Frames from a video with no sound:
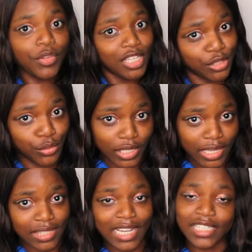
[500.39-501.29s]

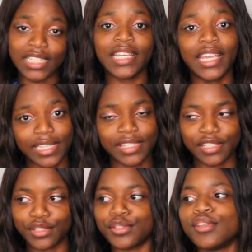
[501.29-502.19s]
students that didn't get it